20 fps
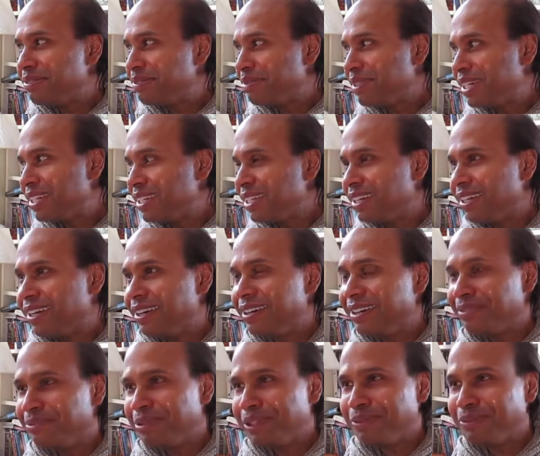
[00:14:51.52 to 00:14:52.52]
you
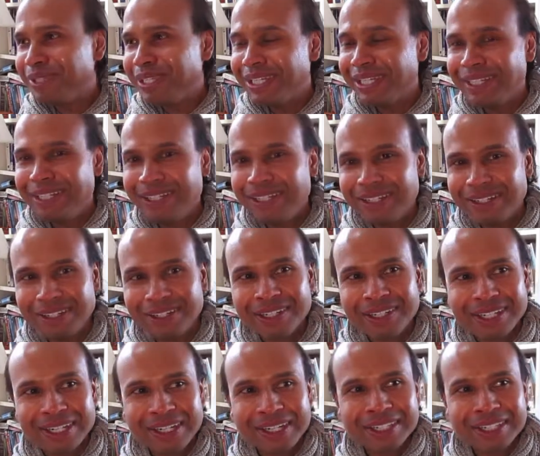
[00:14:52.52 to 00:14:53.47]
know, probably, you know.